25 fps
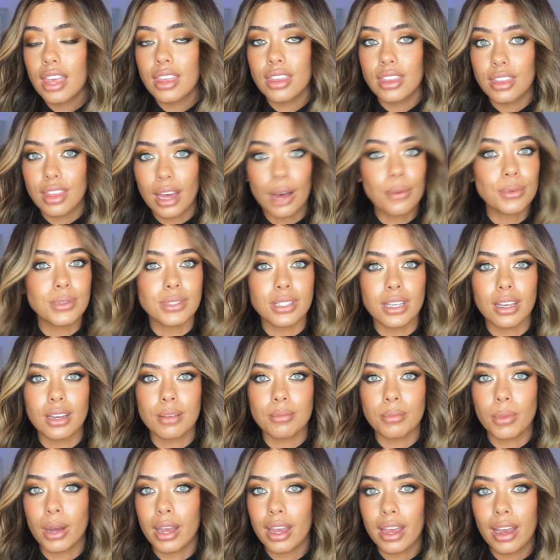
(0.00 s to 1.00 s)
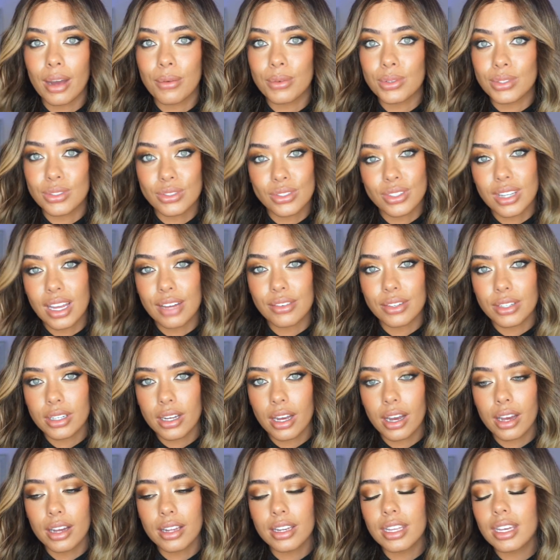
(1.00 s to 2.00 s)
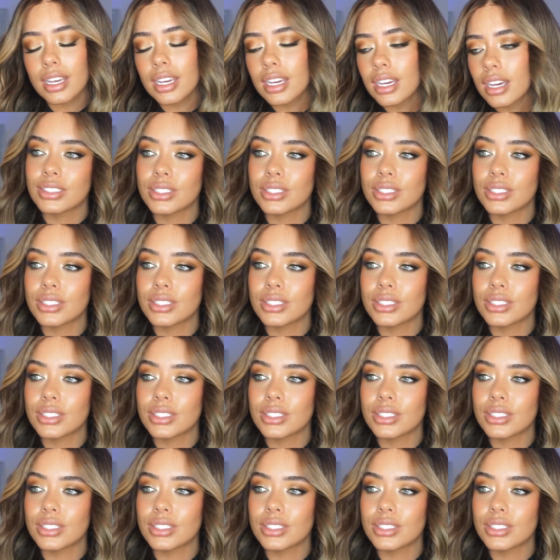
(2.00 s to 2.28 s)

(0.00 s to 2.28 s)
that was it. My hair was never curly.